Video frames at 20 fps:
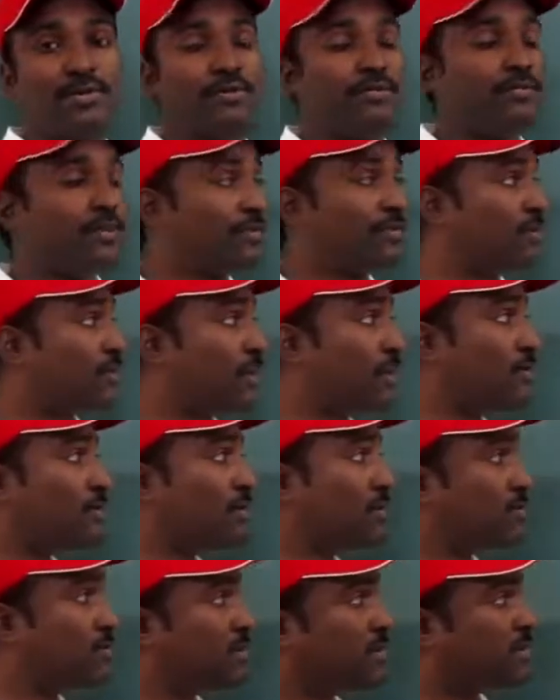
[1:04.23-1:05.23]
we found
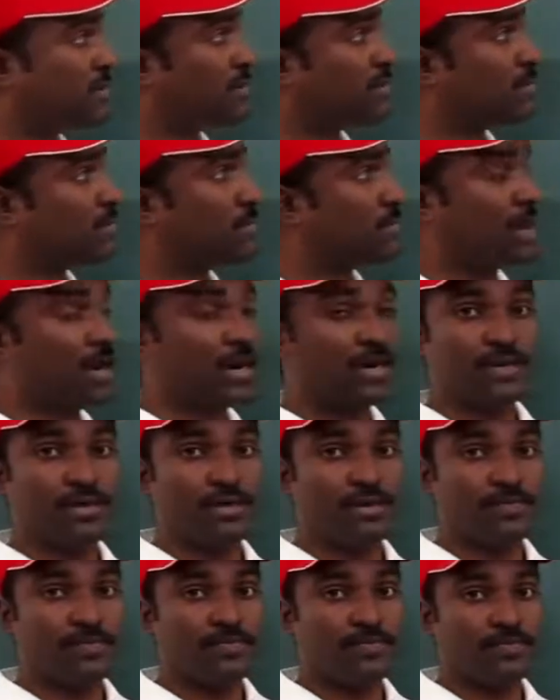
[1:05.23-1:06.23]
the missing part
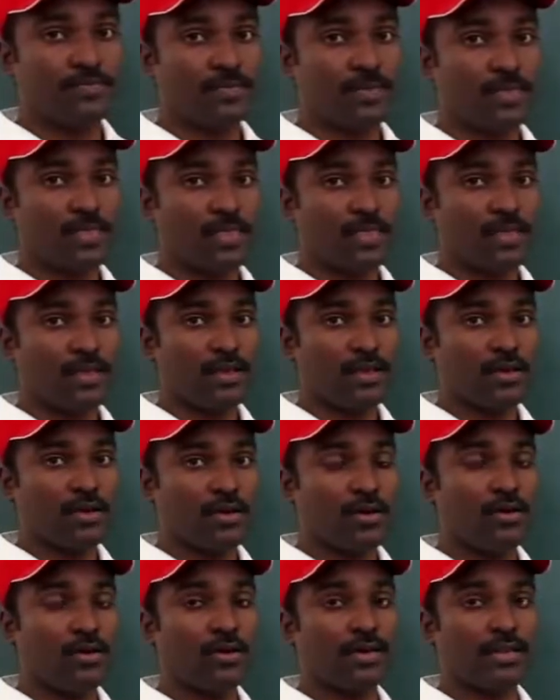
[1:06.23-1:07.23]

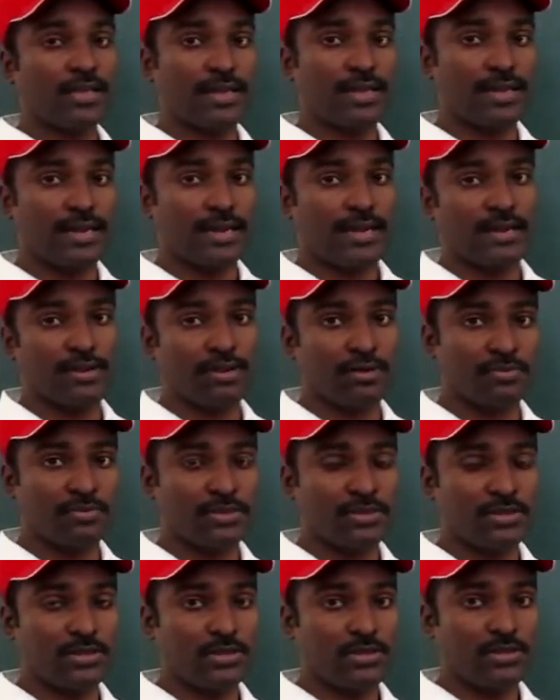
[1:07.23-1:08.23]
or the correct
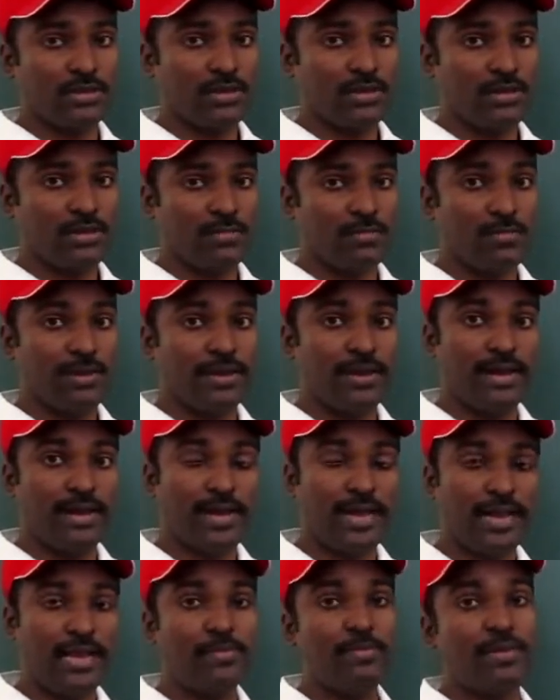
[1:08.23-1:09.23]
option by
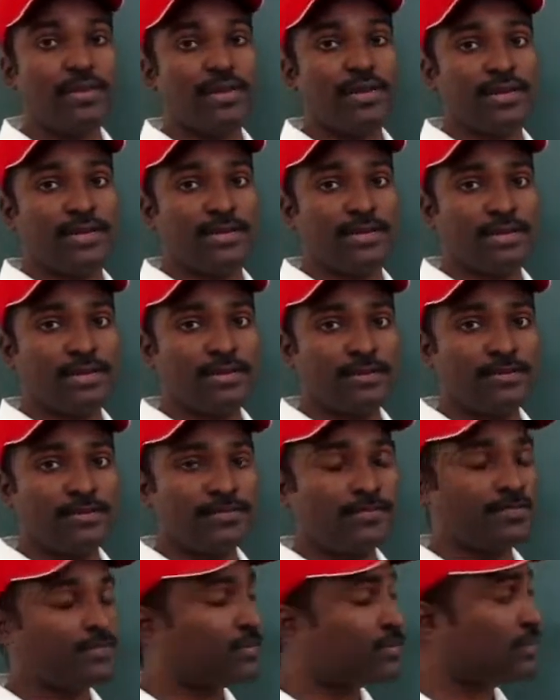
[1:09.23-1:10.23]
eliminating
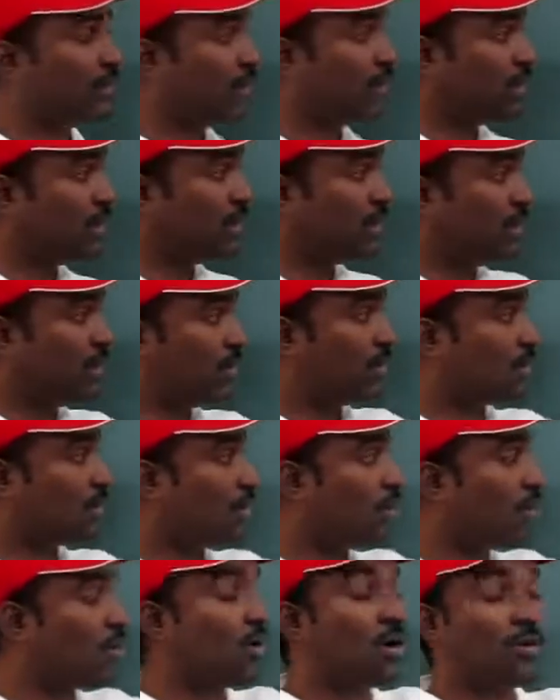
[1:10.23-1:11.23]
the
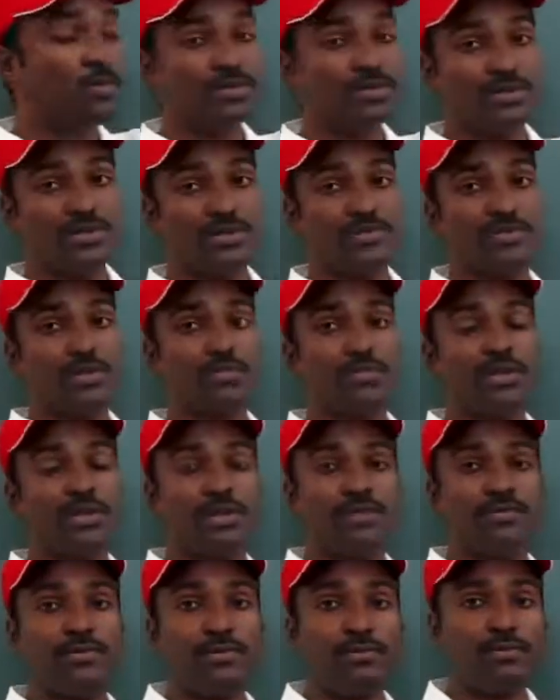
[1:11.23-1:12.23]
wrong options from the
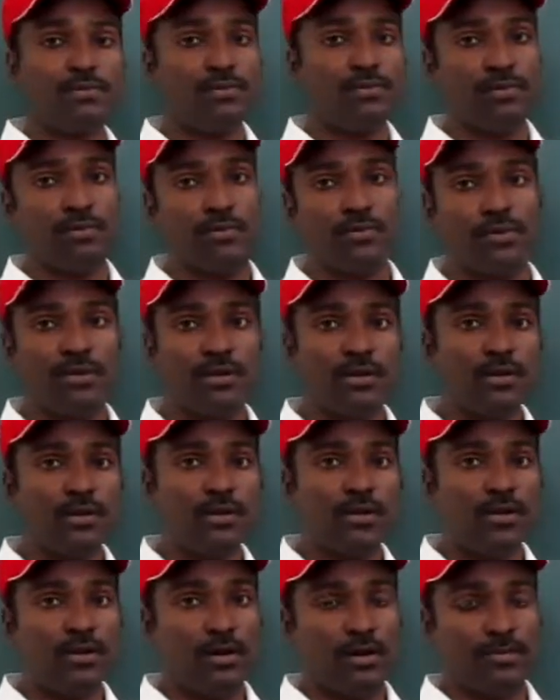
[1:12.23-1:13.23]
given four
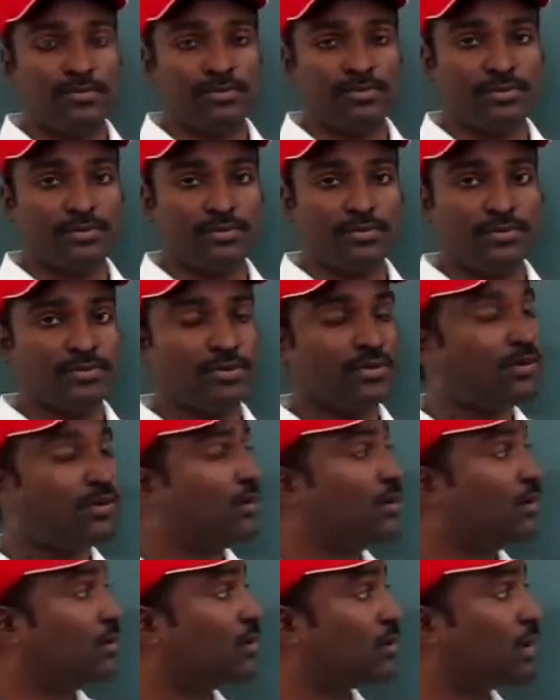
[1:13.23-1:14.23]
options.
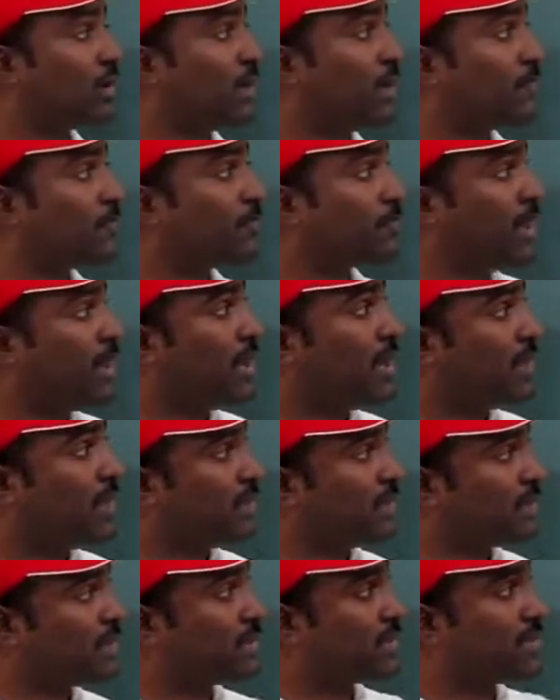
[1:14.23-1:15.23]
Okay, in
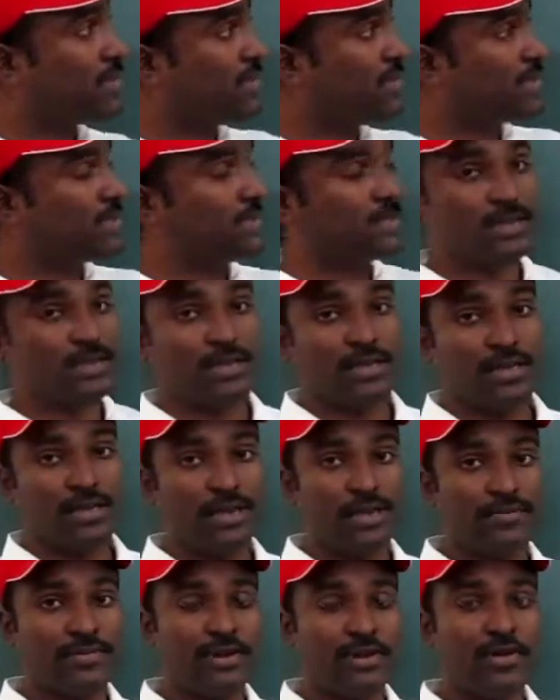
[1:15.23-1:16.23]
this case I
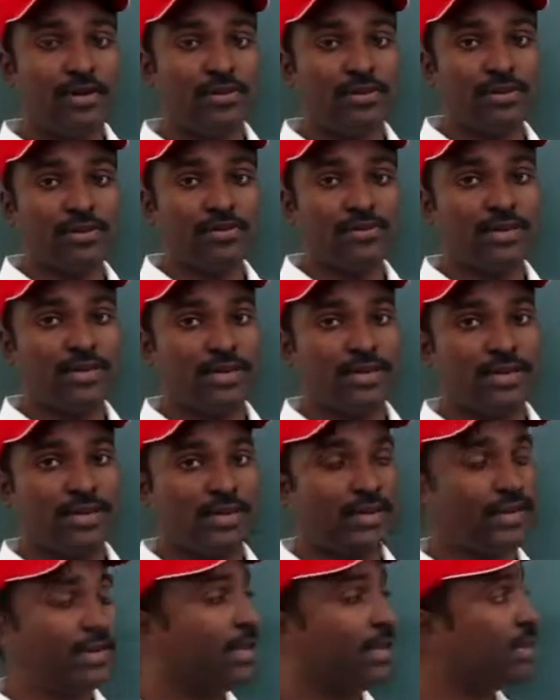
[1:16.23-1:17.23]
will not use that
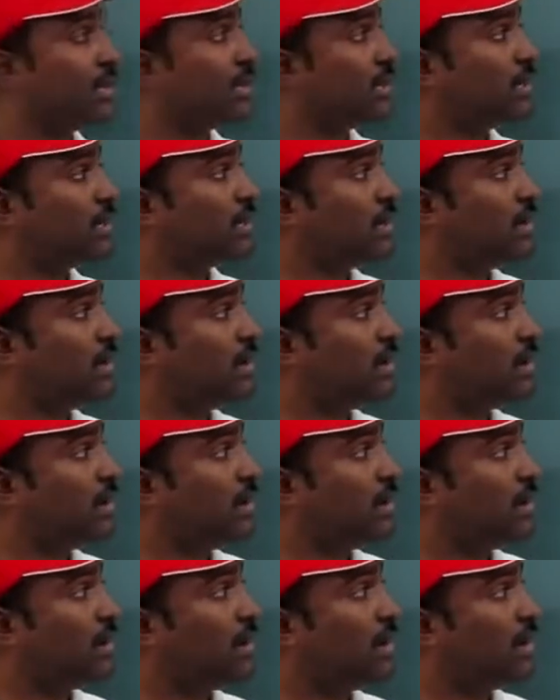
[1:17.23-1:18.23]
technique.
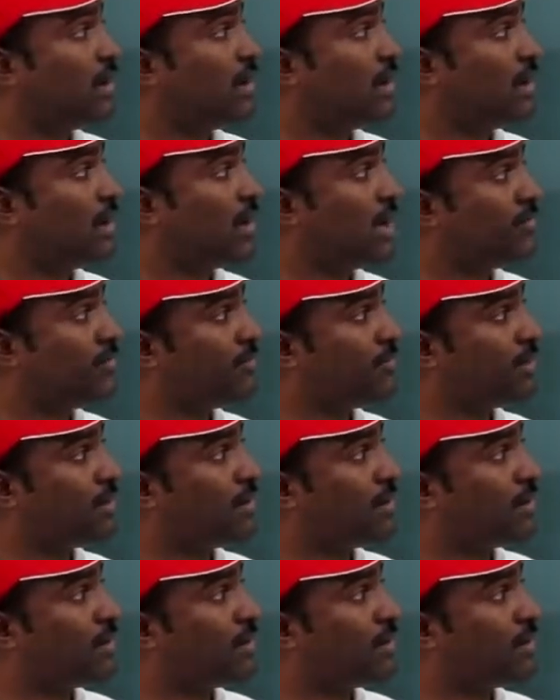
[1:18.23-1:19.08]
I will